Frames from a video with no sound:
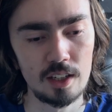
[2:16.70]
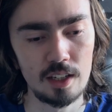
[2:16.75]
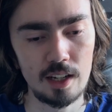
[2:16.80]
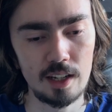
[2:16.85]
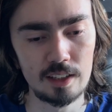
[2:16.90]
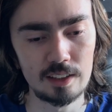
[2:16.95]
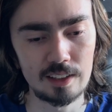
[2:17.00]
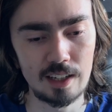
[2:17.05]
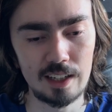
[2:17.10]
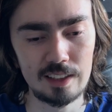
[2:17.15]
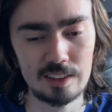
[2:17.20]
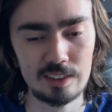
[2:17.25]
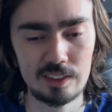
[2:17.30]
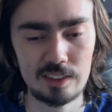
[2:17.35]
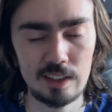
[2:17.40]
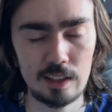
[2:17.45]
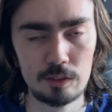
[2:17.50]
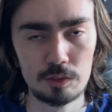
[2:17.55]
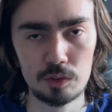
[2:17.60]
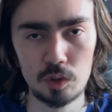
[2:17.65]
and kind of
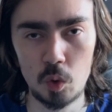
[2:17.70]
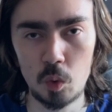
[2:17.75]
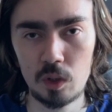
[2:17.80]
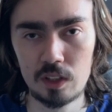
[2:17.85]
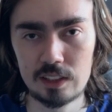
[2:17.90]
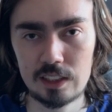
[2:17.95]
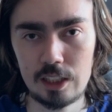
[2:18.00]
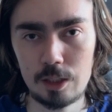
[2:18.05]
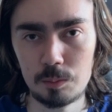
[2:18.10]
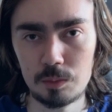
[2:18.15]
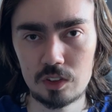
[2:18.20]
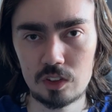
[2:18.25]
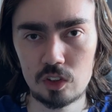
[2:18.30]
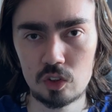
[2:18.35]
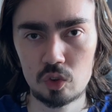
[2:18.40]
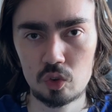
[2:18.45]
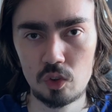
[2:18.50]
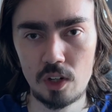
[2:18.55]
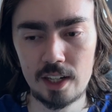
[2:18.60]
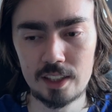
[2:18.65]
sit through it and keep us
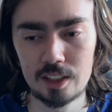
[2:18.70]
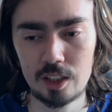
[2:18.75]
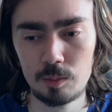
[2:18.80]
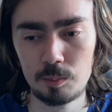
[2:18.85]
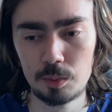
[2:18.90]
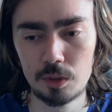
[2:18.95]
distracted.